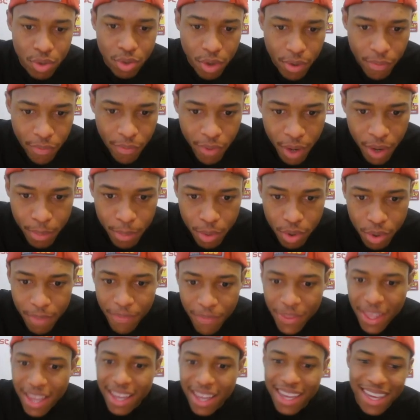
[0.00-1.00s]
fumble.
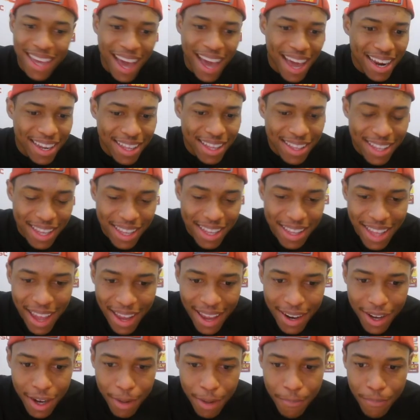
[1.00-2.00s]
Got to clean
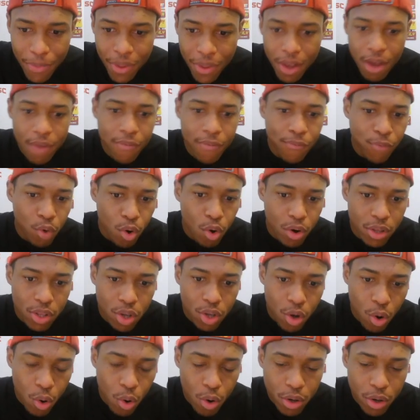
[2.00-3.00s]
that up. Fourth
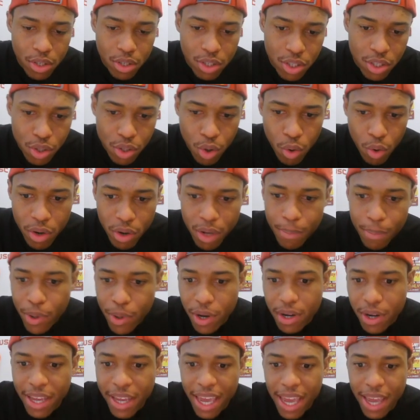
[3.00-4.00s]
quarter scoring
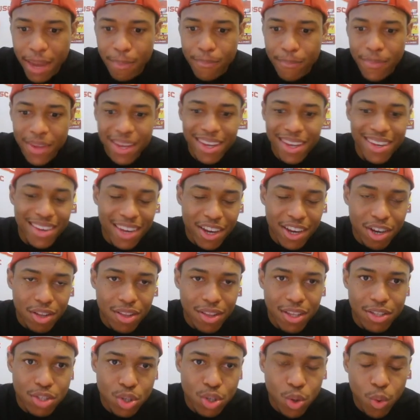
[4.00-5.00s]
per game,
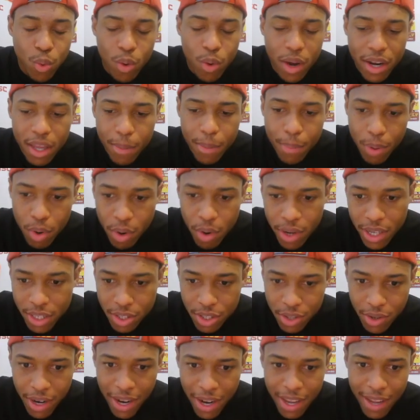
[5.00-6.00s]
nearly 20 points,
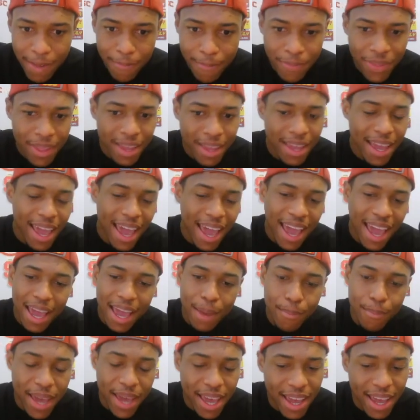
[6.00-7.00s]
right? Hey,
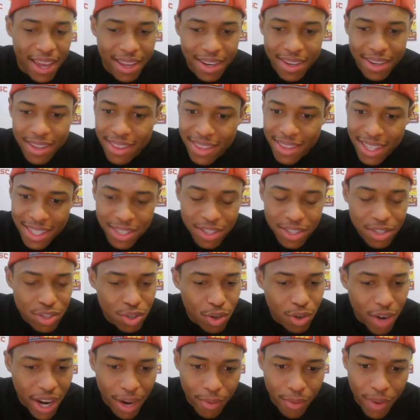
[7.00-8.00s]
man, this is
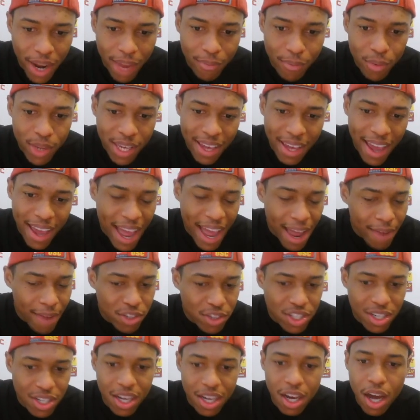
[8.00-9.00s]
great, right? If we can
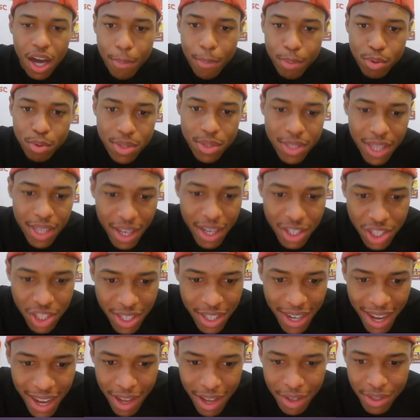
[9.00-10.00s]
average a couple
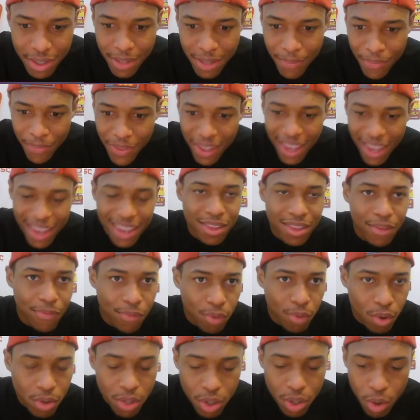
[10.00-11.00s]
touchdowns in the
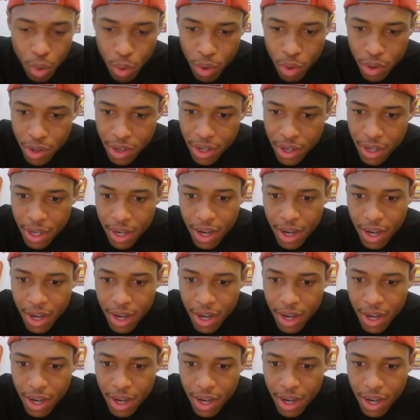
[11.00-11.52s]
fourth quarter,